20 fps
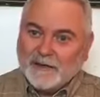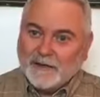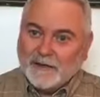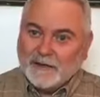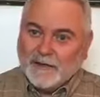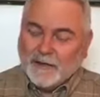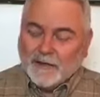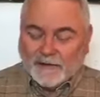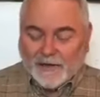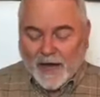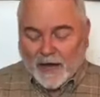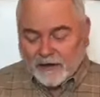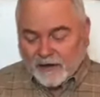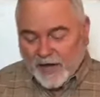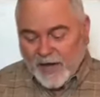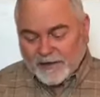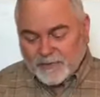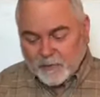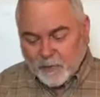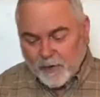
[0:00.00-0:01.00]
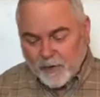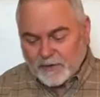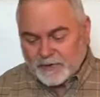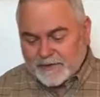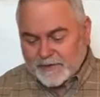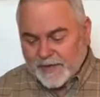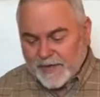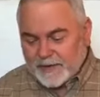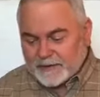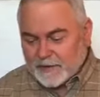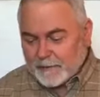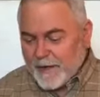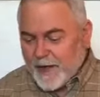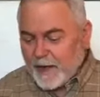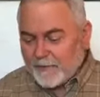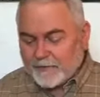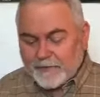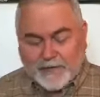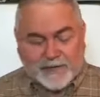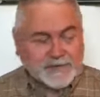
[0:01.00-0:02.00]
Now, God's word says
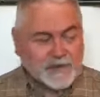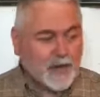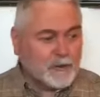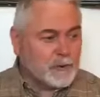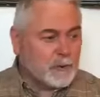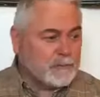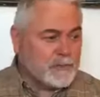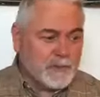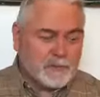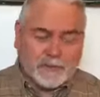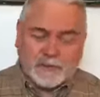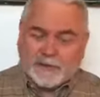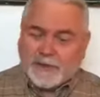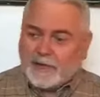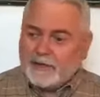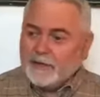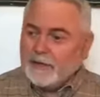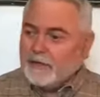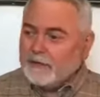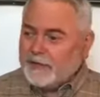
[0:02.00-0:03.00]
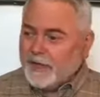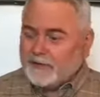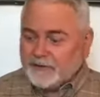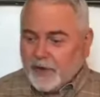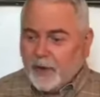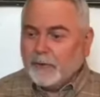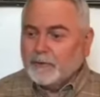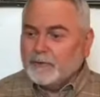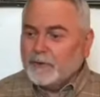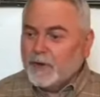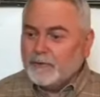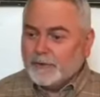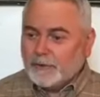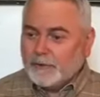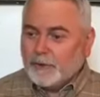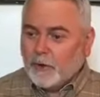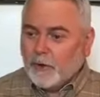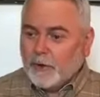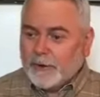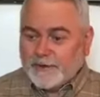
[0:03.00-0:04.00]
about these other people that, that don't know the
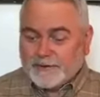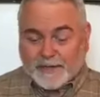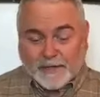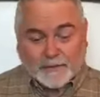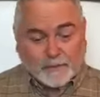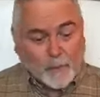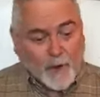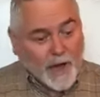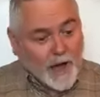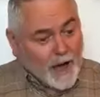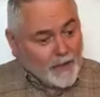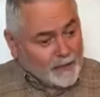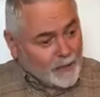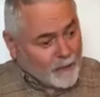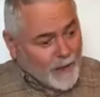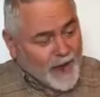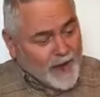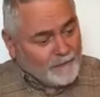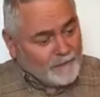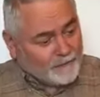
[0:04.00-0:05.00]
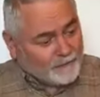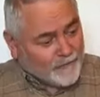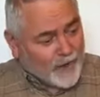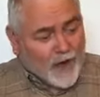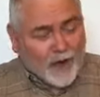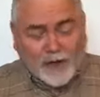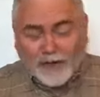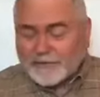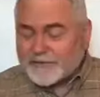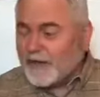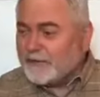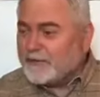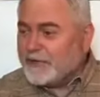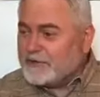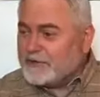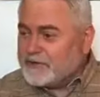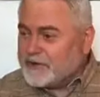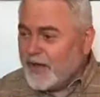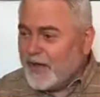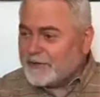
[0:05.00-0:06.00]
Lord, it says, Well, the rain falls on the
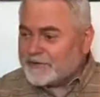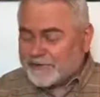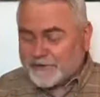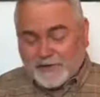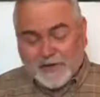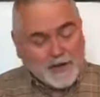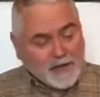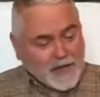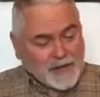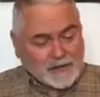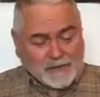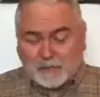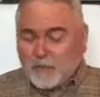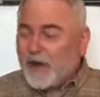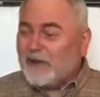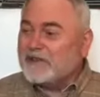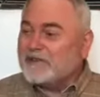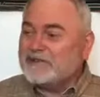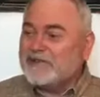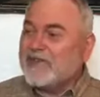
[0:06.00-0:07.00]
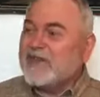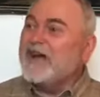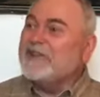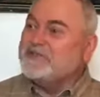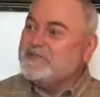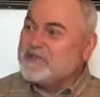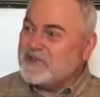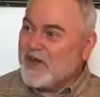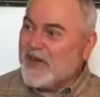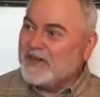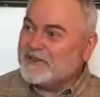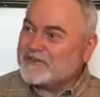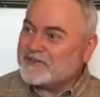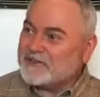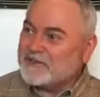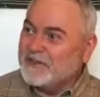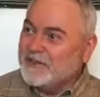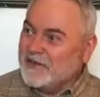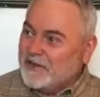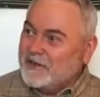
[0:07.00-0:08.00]
just as well as the unjust.
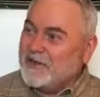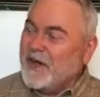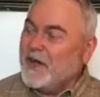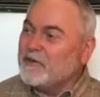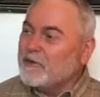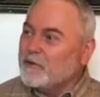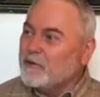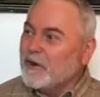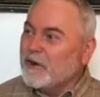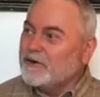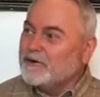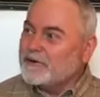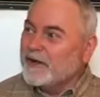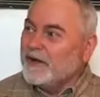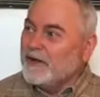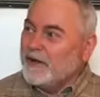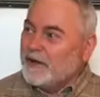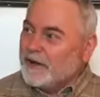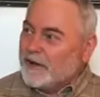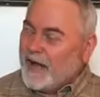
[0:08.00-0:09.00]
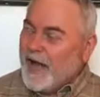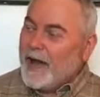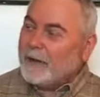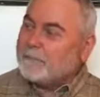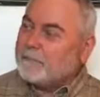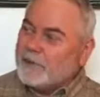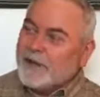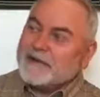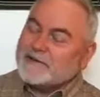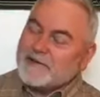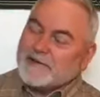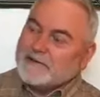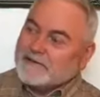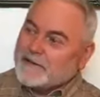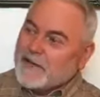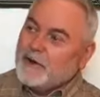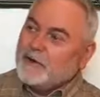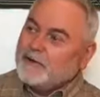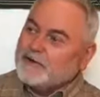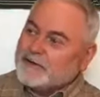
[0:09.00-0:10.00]
In other words, God blesses
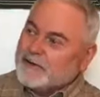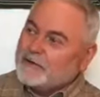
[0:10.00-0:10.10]
those in the